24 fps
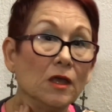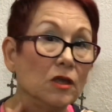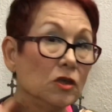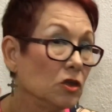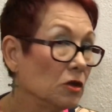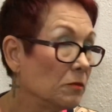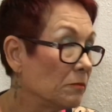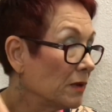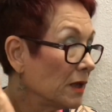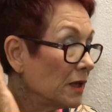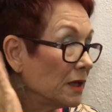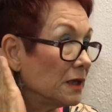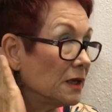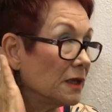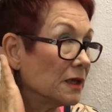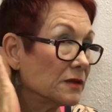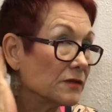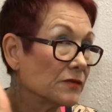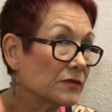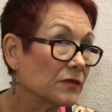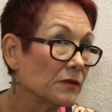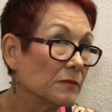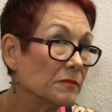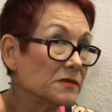You may get
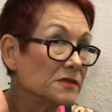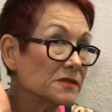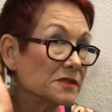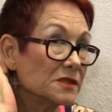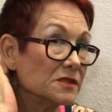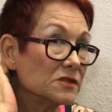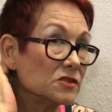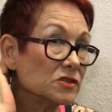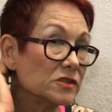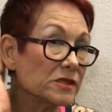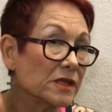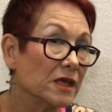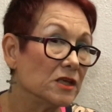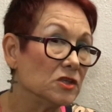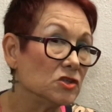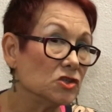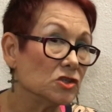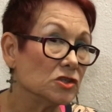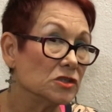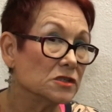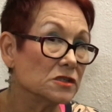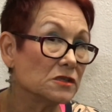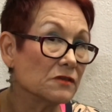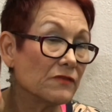some
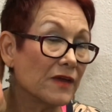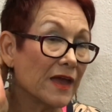sensations of